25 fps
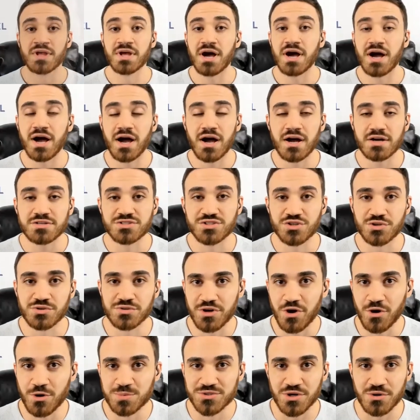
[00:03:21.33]
I certainly
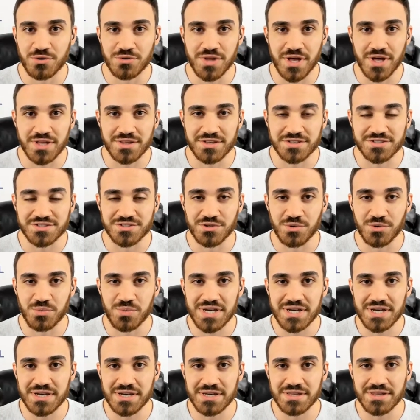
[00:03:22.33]
hope so that this is the
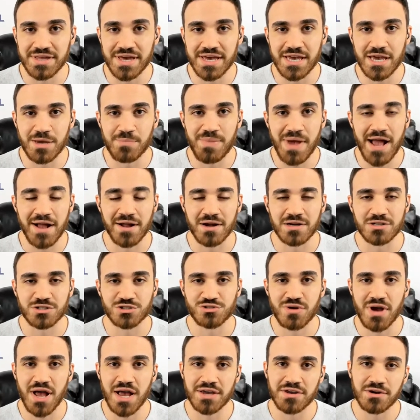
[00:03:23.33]
week they get back on
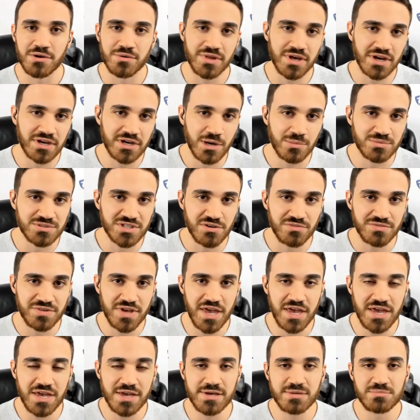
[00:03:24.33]
track. You know, they had a couple tough
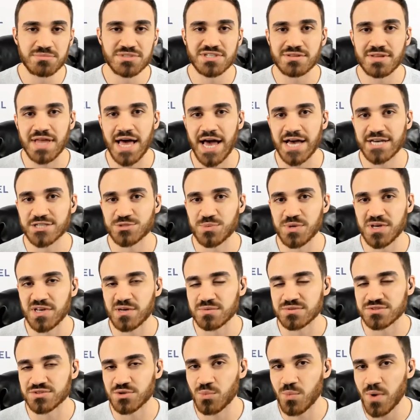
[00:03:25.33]
games. Last week it
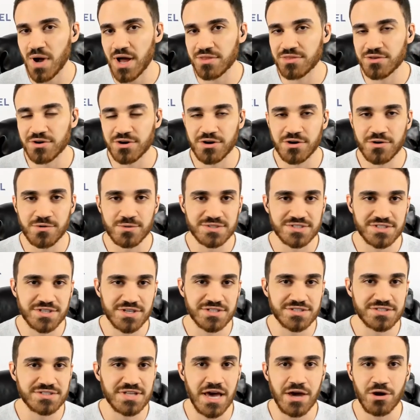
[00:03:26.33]
was the weather, it was
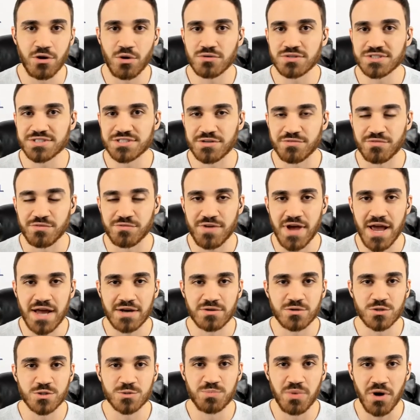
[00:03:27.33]
this, that, all these different
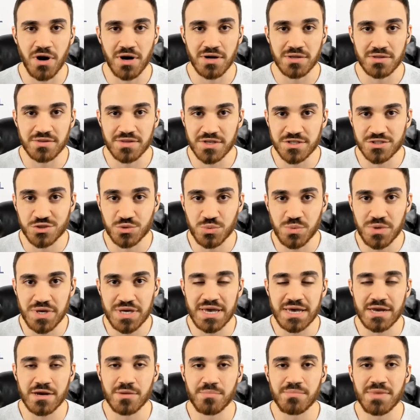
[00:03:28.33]
factors. But this
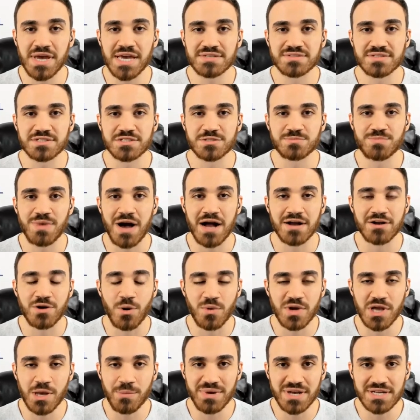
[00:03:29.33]
week, an amazing spot
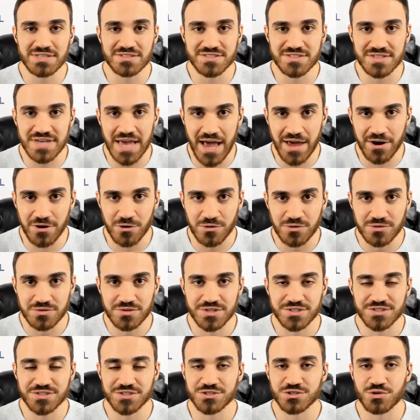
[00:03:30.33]
going up against Seattle.
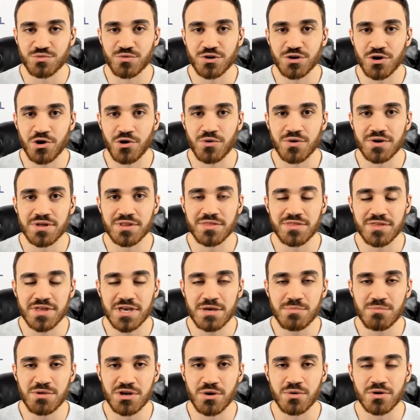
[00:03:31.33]
This is a recurring
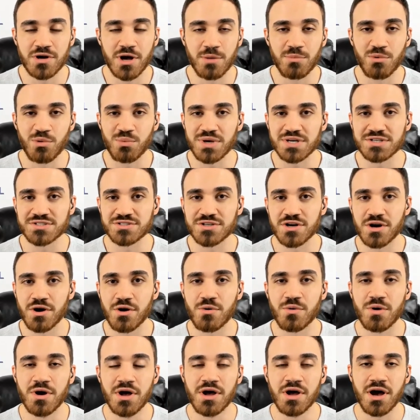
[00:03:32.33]
theme. You know, a couple weeks
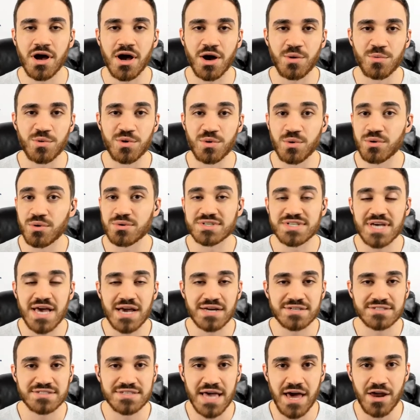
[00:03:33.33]
ago, uh, we want to
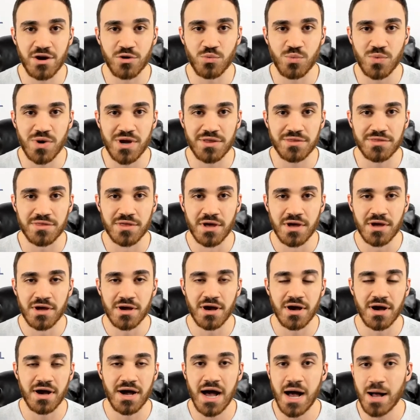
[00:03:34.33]
attack Seattle with
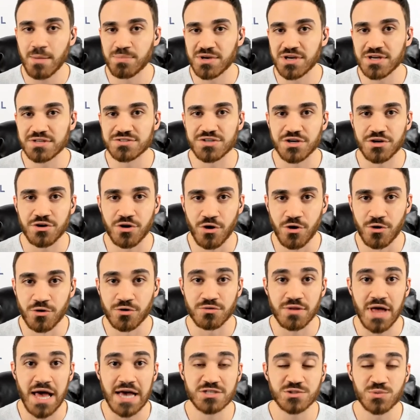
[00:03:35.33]
uh, Hopkins and
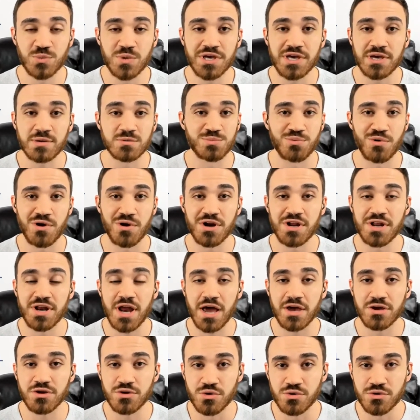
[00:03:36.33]
Kirk. Last week, it was Brandon
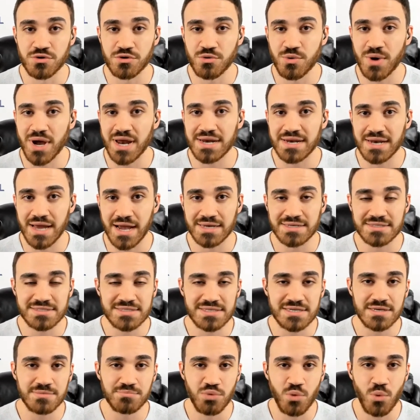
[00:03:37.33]
Aiyuk who had
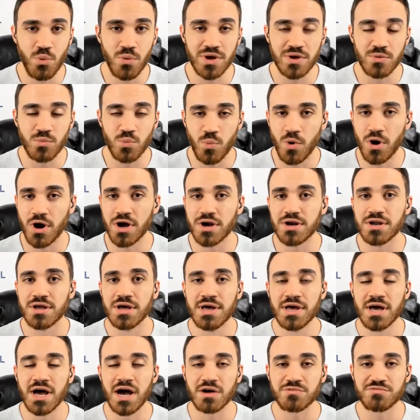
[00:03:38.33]

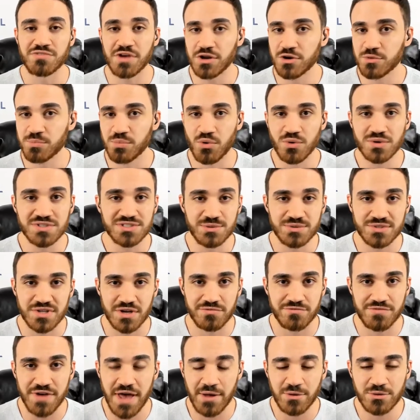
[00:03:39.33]
19.1 uh, FanDuel points. He was
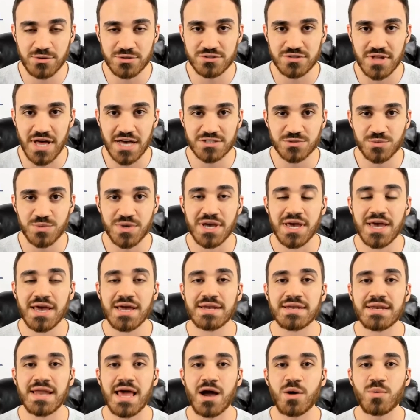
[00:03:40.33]
on values last week.
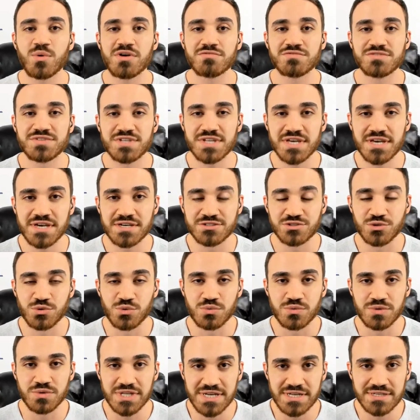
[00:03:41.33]
Now we have Diggs who
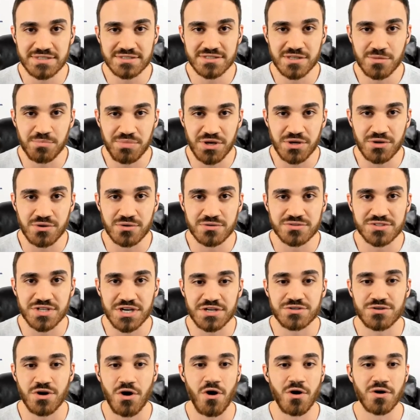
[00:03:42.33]
leads the Bills
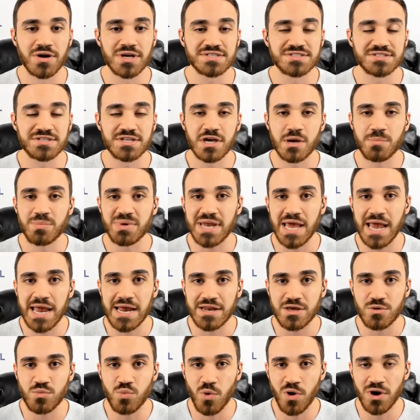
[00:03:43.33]
in targets, sitting up at
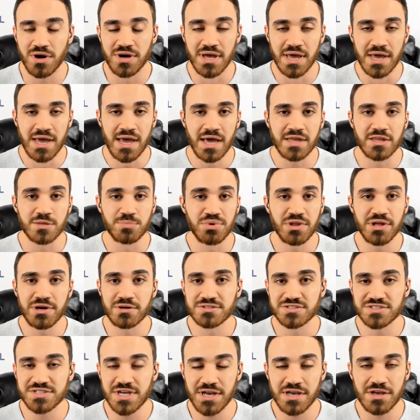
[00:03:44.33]
81. And the player
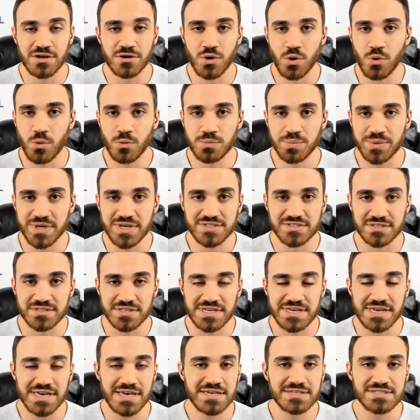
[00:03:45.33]
in second, Cole
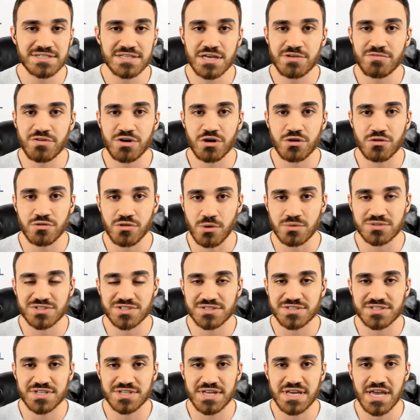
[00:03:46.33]
Beasley, isn't even
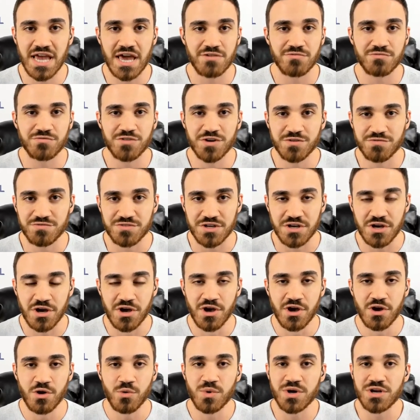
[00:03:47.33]
close, sitting at 50.
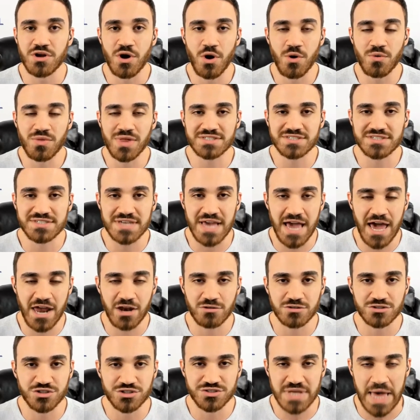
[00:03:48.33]
We know that Seattle
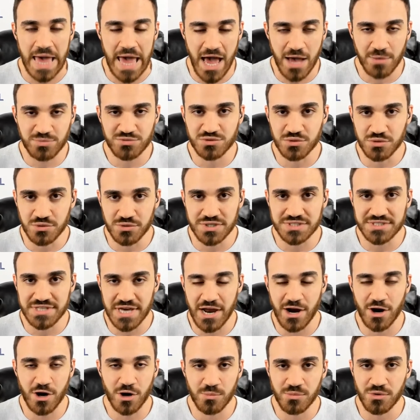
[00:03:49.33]
is just absolutely
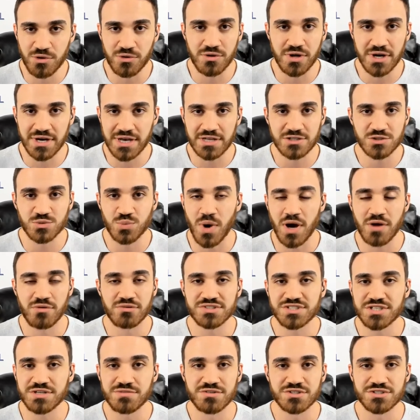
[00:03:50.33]
terrible against wide
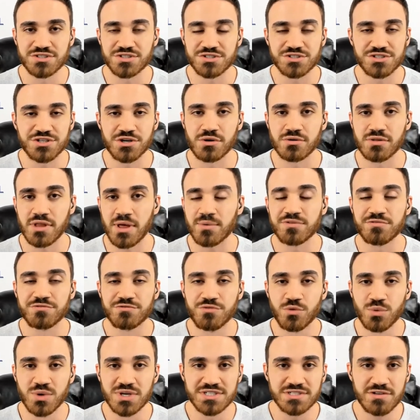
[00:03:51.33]
receivers this year, allowing
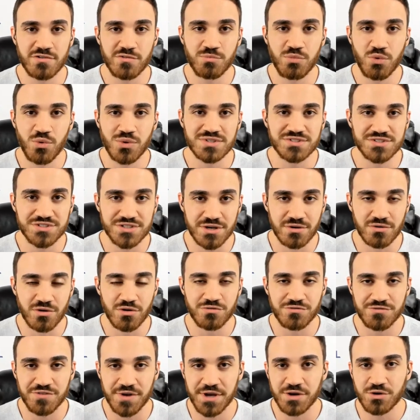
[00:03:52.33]
47.0
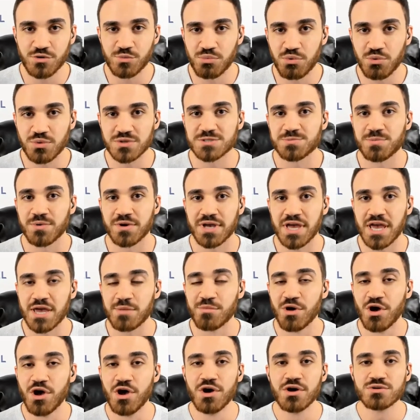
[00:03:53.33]
FanDuel points per
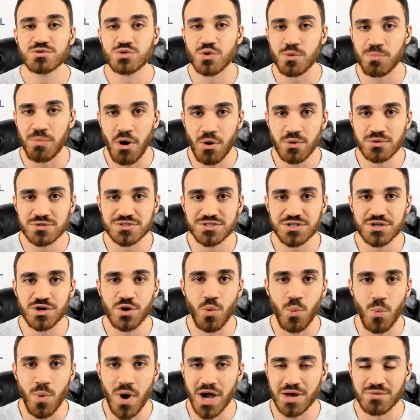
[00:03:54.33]
game to
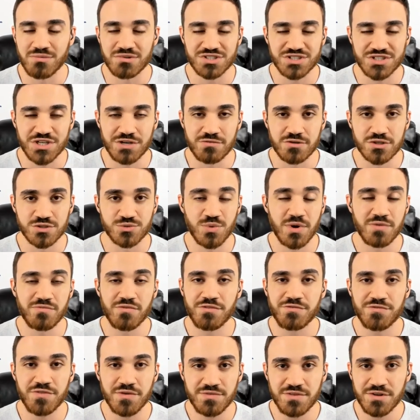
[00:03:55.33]
opposing wide receivers. We have
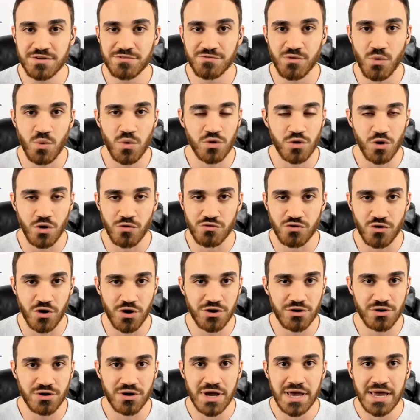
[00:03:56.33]
a 54 over
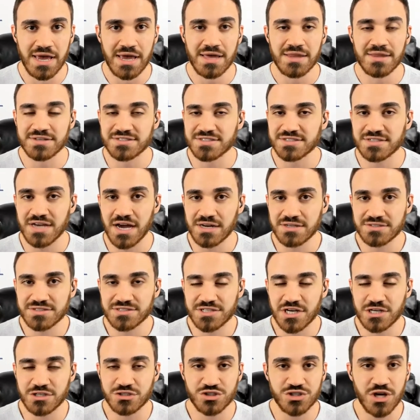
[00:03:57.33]
under. This is kind of
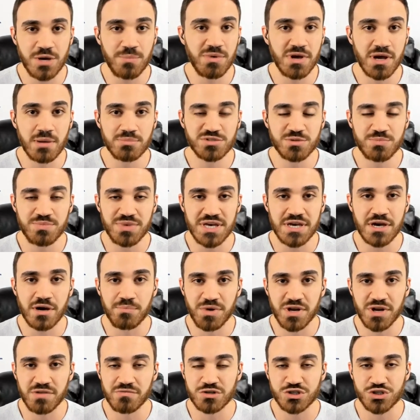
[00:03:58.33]
shaping up to be a
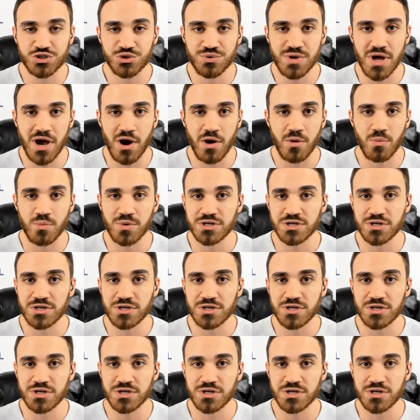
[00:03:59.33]
bit of a shootout.